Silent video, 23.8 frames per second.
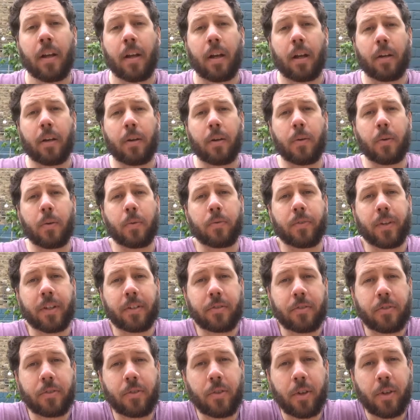Hello,
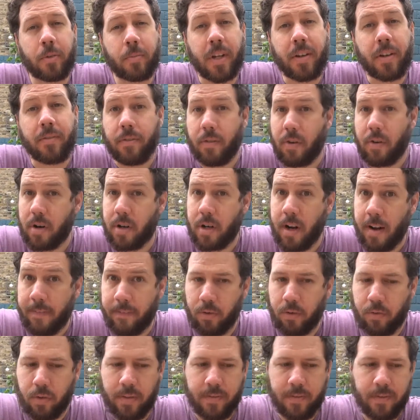thanks for joining me for
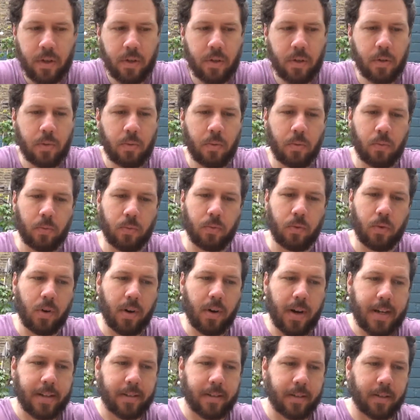another review.
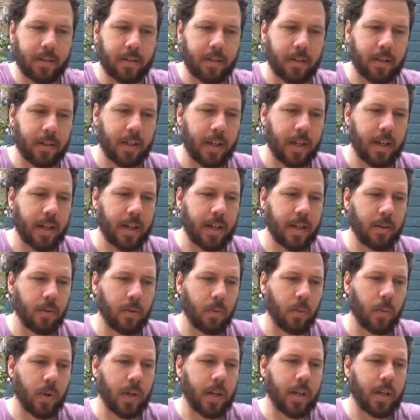Right, today
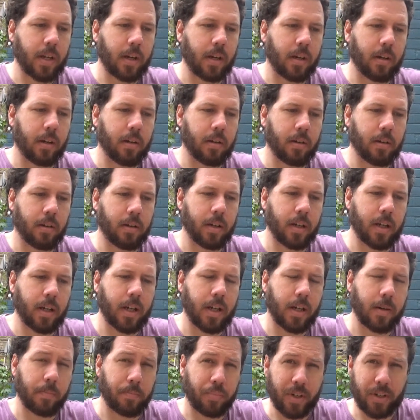we are
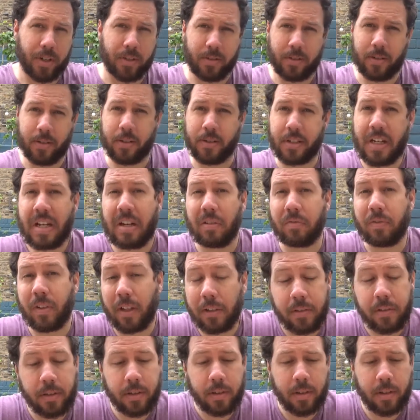in Brixton, South
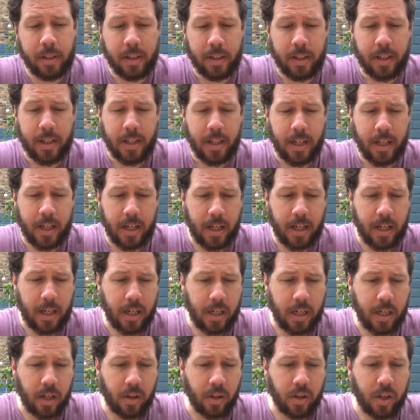London,
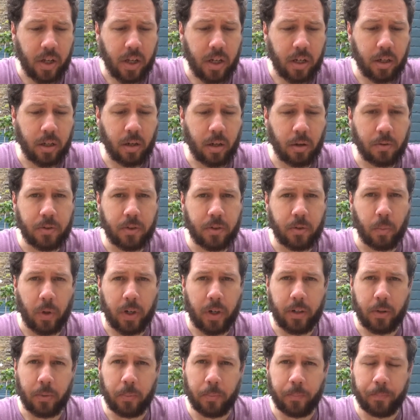in the Ghost
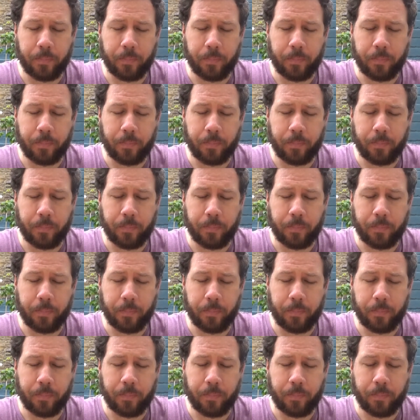Whale.